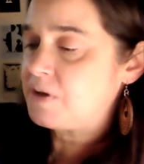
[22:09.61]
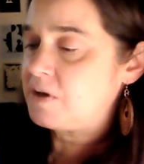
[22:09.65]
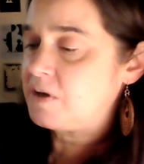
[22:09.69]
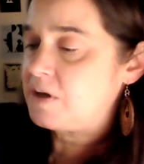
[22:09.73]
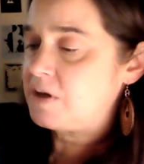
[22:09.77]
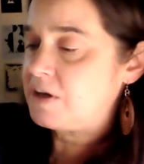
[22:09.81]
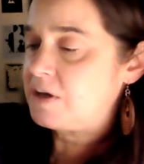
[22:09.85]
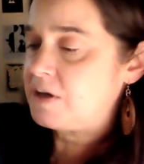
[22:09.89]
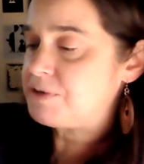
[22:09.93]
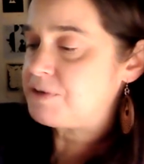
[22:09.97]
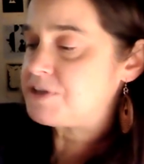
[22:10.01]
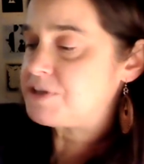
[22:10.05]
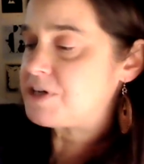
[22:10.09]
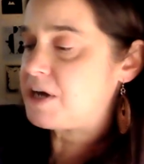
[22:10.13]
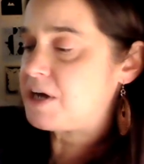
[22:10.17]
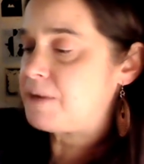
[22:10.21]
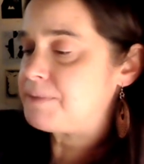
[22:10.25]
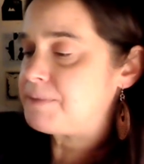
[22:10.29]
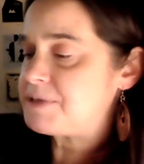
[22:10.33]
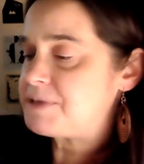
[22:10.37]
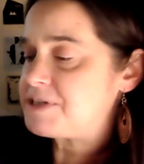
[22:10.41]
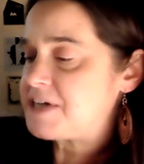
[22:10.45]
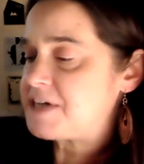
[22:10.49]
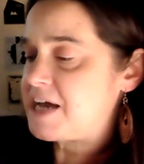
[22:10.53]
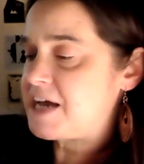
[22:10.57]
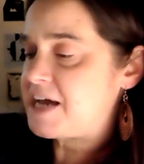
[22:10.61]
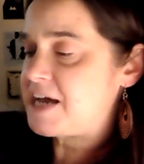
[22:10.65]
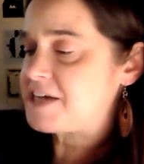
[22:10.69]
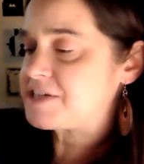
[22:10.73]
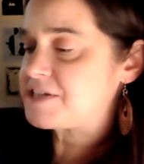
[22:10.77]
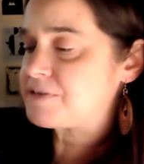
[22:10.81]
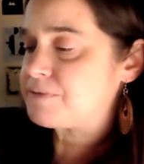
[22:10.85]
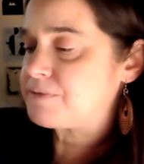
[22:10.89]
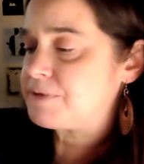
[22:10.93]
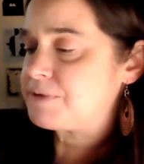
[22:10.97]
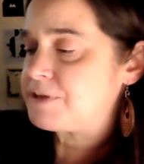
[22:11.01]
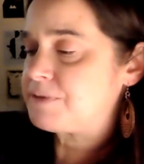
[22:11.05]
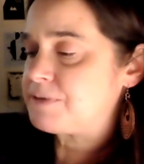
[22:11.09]
Henry Dobbins asked
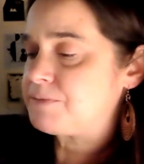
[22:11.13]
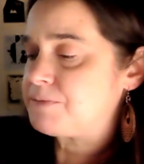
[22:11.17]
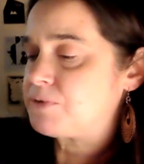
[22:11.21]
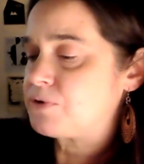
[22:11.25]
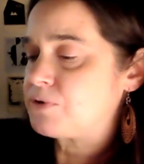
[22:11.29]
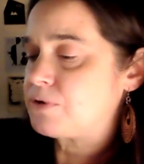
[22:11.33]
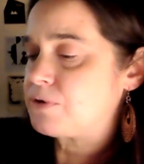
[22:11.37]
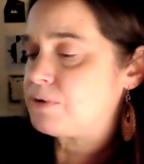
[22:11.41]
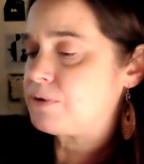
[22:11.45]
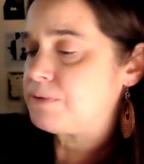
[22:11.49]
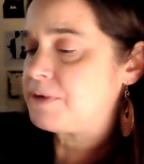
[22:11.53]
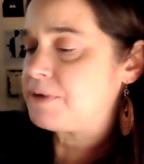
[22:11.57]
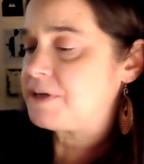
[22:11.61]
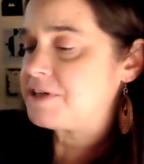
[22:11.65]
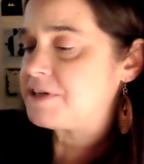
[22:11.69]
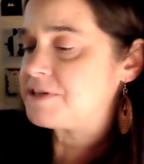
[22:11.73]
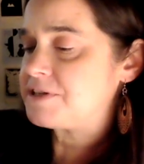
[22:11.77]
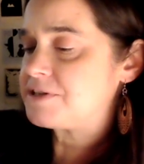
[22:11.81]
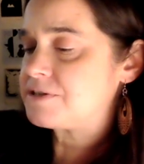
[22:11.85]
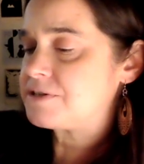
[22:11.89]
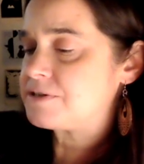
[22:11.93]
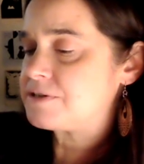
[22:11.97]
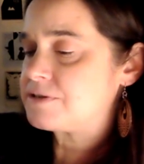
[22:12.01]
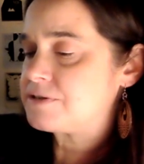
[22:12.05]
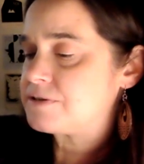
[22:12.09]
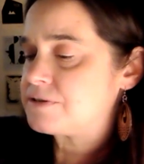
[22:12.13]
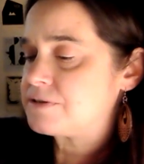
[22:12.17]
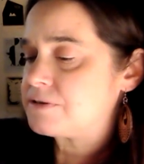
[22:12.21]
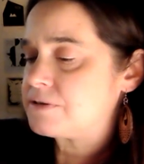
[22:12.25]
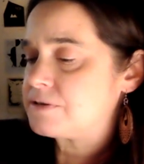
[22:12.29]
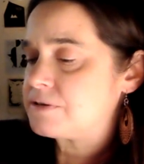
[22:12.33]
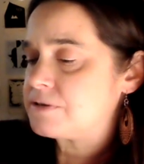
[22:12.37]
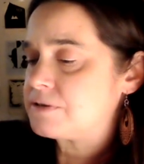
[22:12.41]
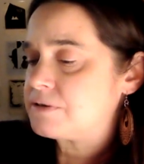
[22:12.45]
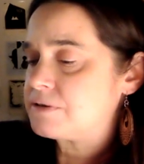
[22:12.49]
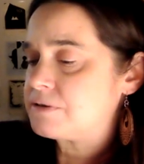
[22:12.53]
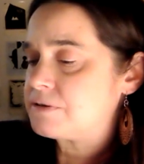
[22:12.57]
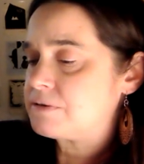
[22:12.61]
what the moral was.
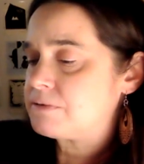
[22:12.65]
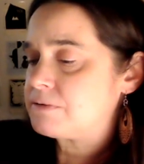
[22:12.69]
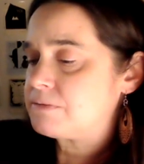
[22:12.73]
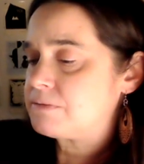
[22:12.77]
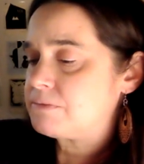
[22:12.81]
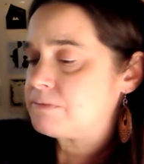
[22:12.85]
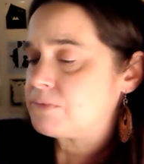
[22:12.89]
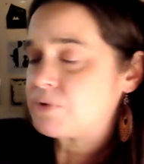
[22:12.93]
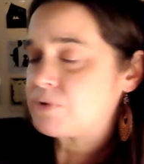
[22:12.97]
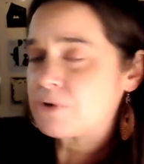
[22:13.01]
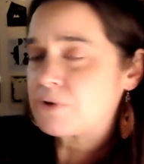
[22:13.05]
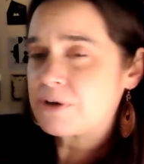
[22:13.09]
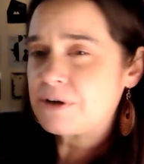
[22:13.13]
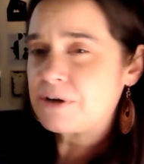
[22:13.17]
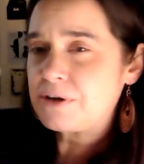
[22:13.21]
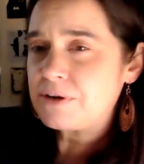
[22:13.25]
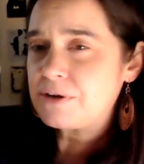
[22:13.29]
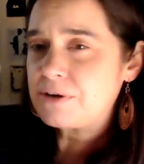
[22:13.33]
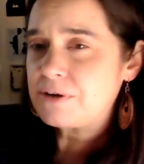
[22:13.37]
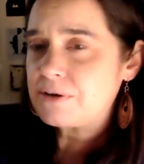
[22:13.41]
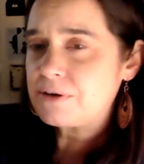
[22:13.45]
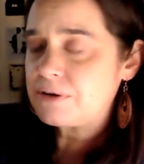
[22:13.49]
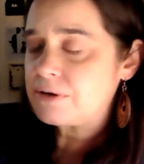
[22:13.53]
Moral?